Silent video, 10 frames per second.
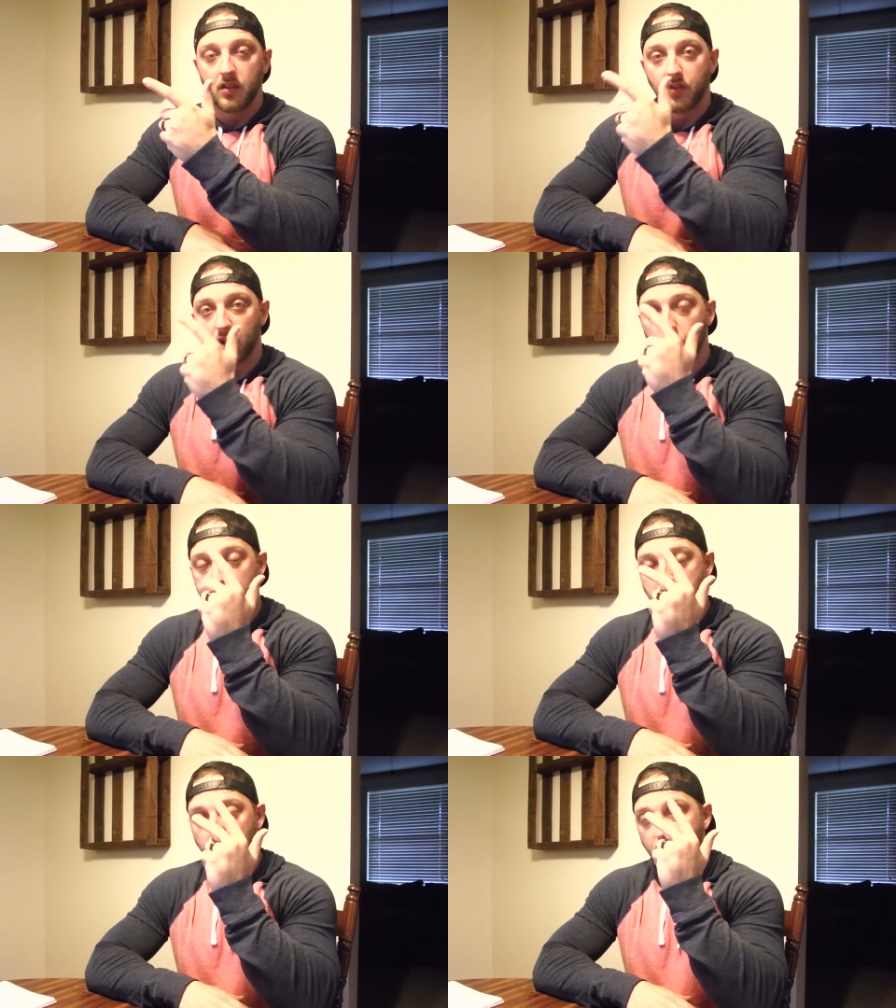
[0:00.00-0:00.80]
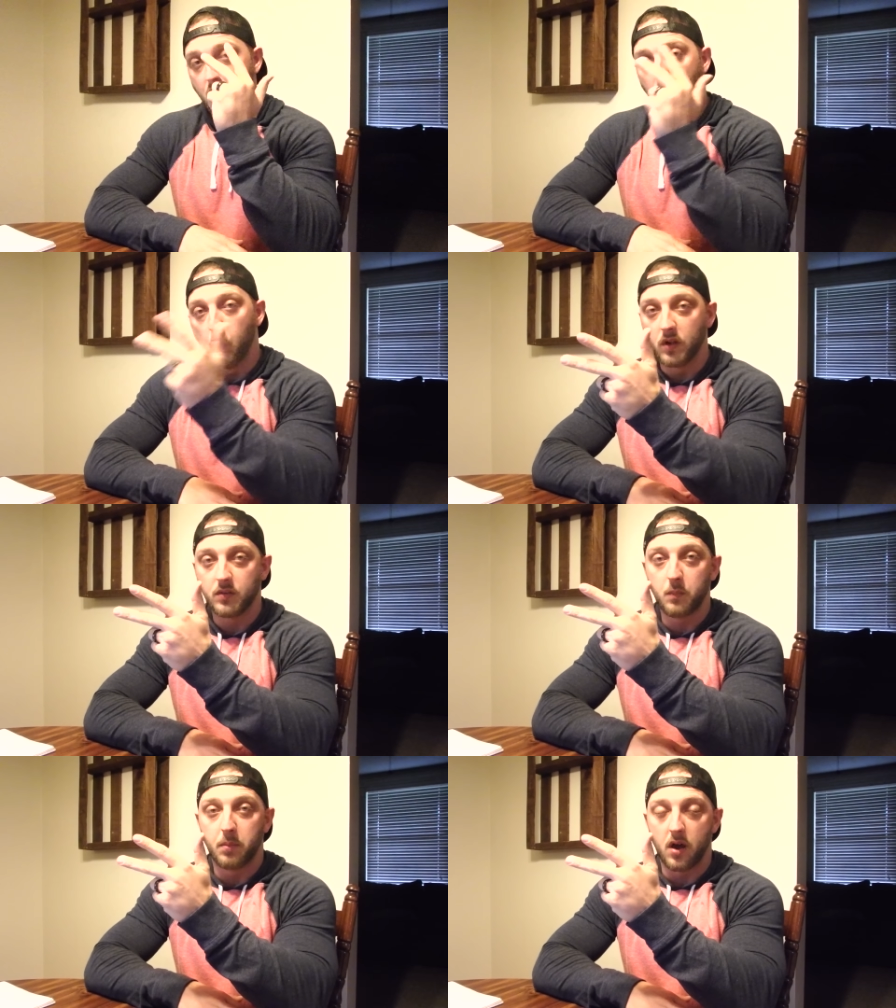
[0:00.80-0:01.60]
Third question was,
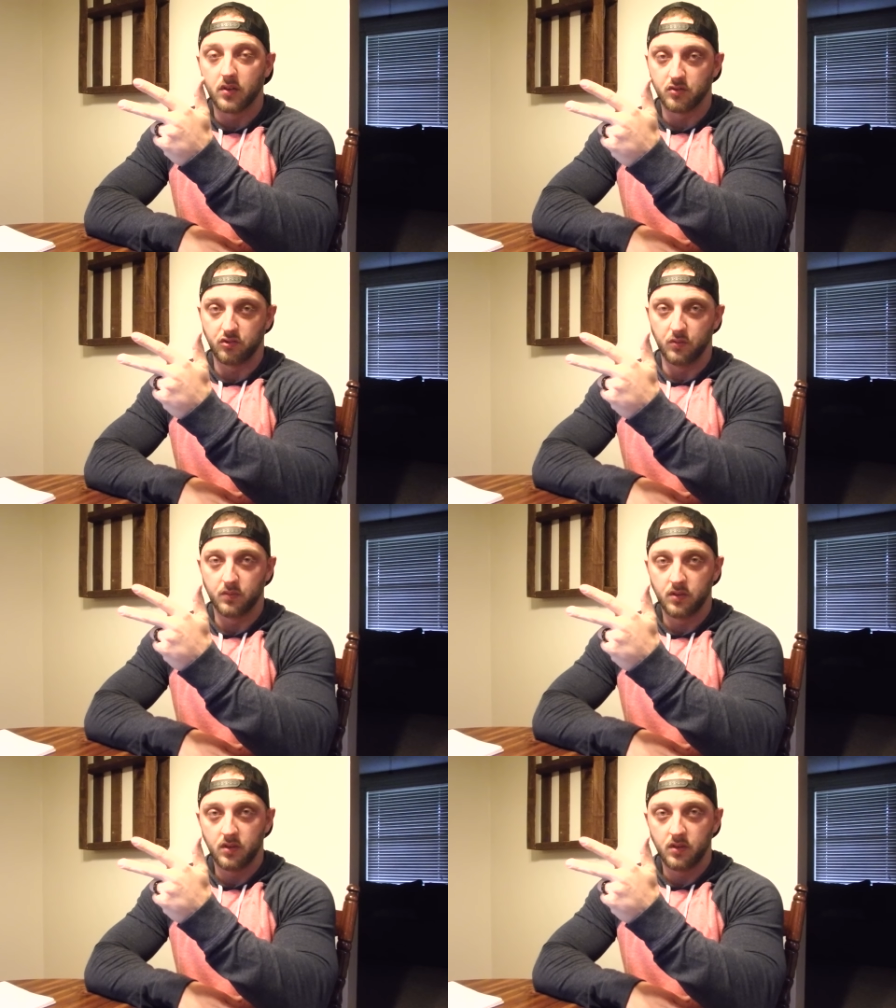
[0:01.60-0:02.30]
what bothers you?